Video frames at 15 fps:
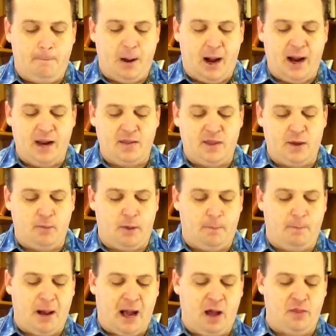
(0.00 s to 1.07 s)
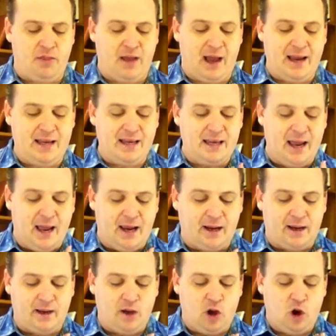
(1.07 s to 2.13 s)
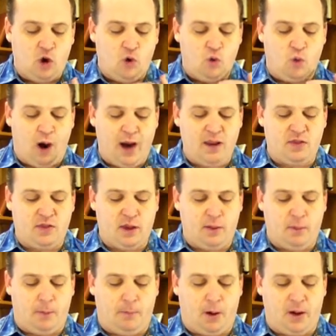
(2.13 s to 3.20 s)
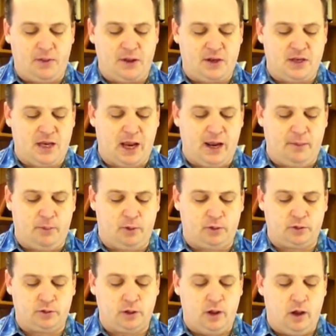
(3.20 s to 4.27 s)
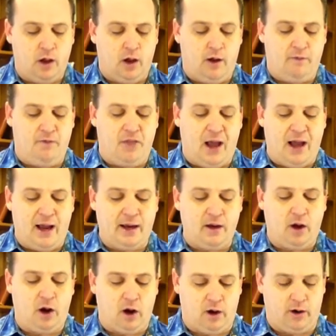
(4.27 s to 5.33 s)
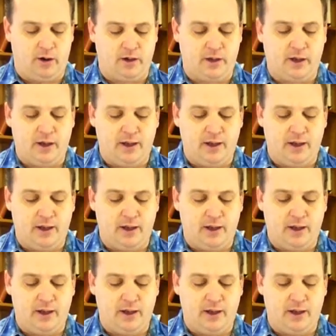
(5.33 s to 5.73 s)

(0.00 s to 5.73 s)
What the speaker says: Bind them about thy neck. Write them upon the tables of thine heart.